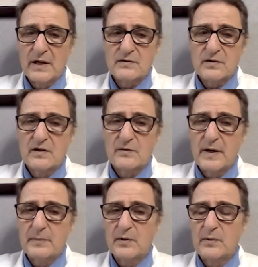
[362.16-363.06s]
bloodstream of
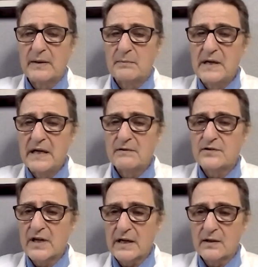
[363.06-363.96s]
people who eat meat,
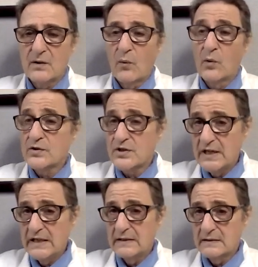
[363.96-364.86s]
chicken, or
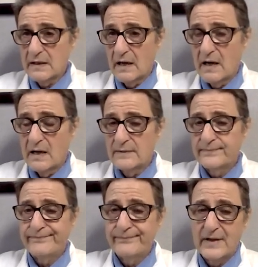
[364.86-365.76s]
cheese, uh,
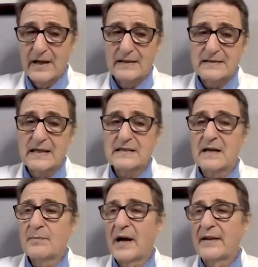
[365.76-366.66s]

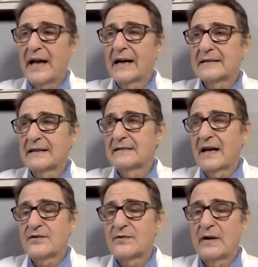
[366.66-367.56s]
assisted by the excess
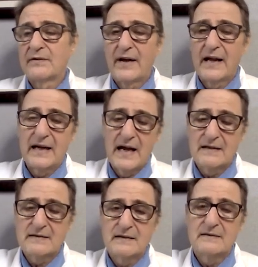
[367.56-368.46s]
saturated fatty
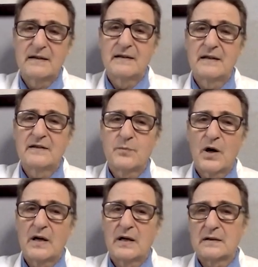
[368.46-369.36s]
acids in these
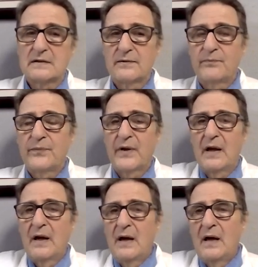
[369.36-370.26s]
products.
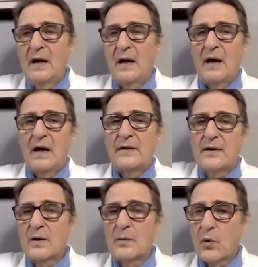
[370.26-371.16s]

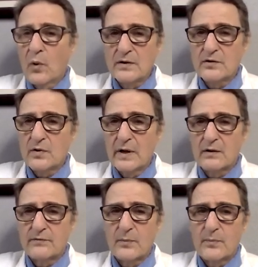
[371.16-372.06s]
They're an important
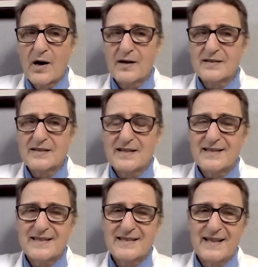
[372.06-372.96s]
trigger for
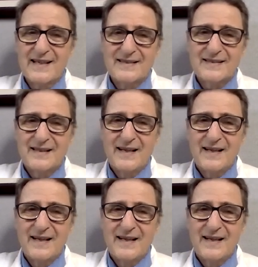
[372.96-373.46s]
Parkinson's disease.